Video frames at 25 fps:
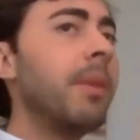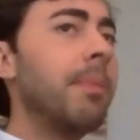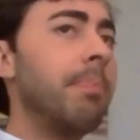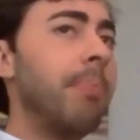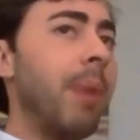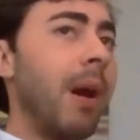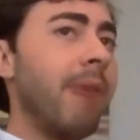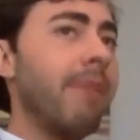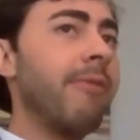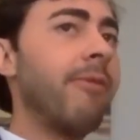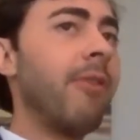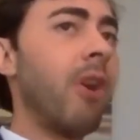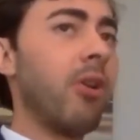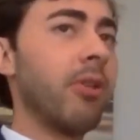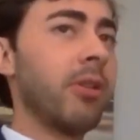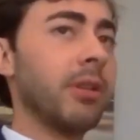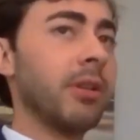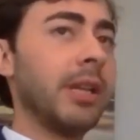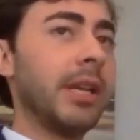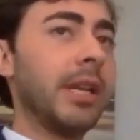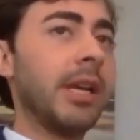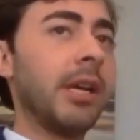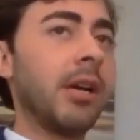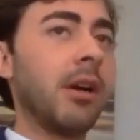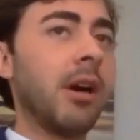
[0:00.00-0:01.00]
by far the
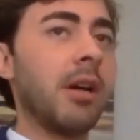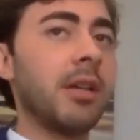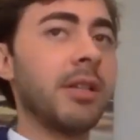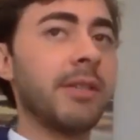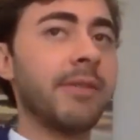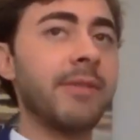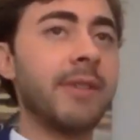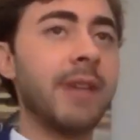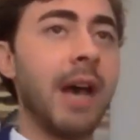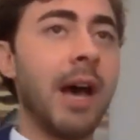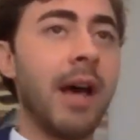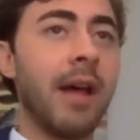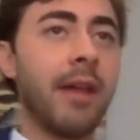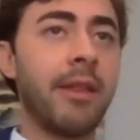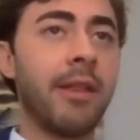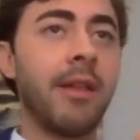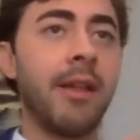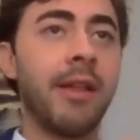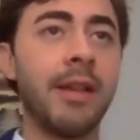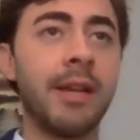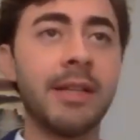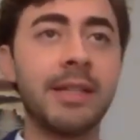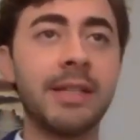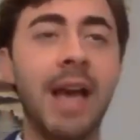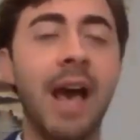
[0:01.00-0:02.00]
leading cause of death. I
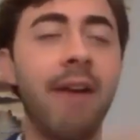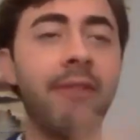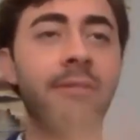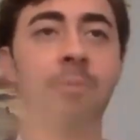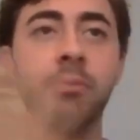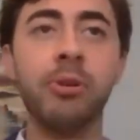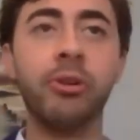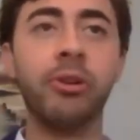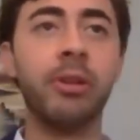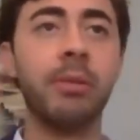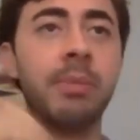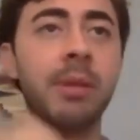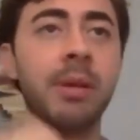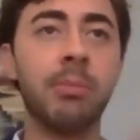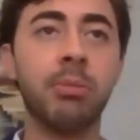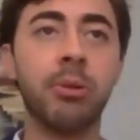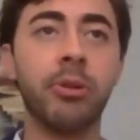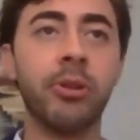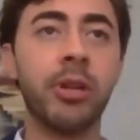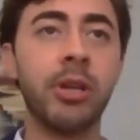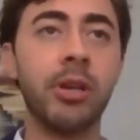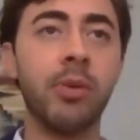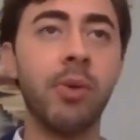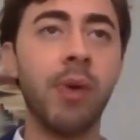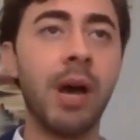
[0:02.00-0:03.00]
think it's half a million people
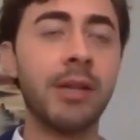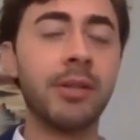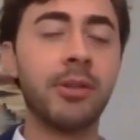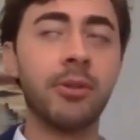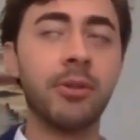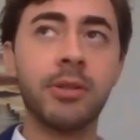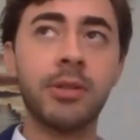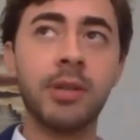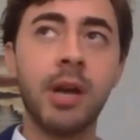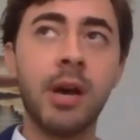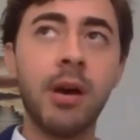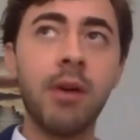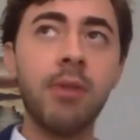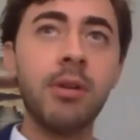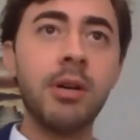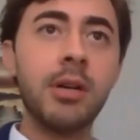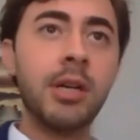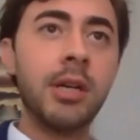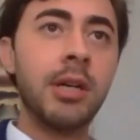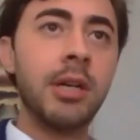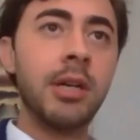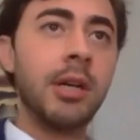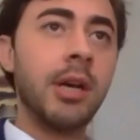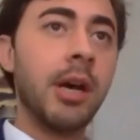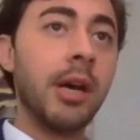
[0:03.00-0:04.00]
in the U S or so
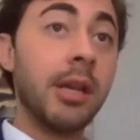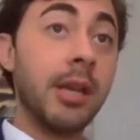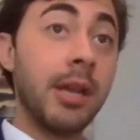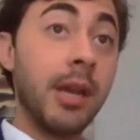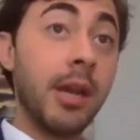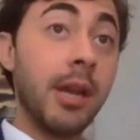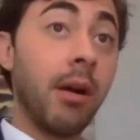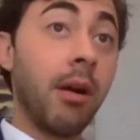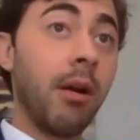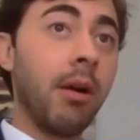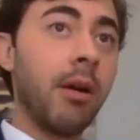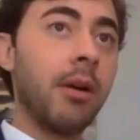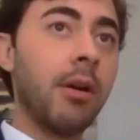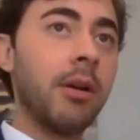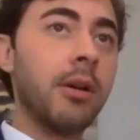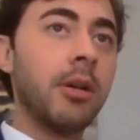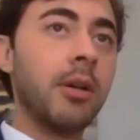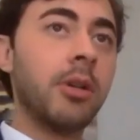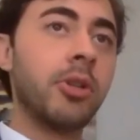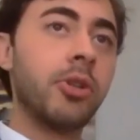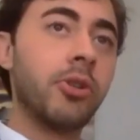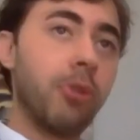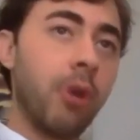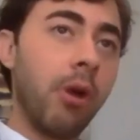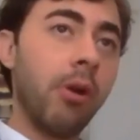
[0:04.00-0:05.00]
a year,
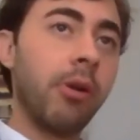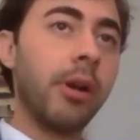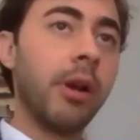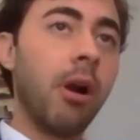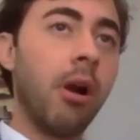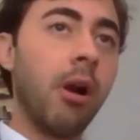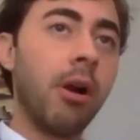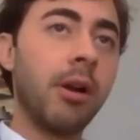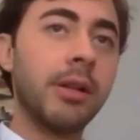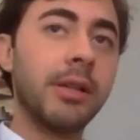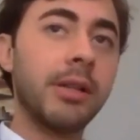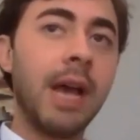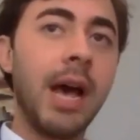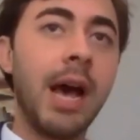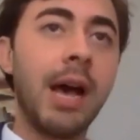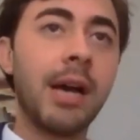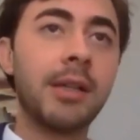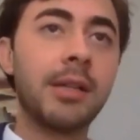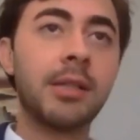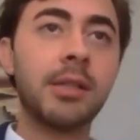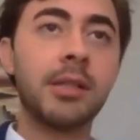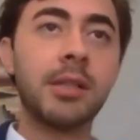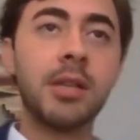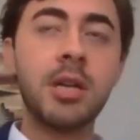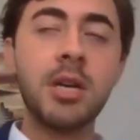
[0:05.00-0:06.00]
stroke and heart
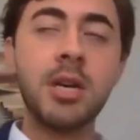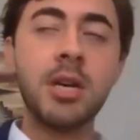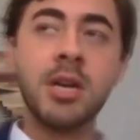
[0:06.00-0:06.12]
attacks.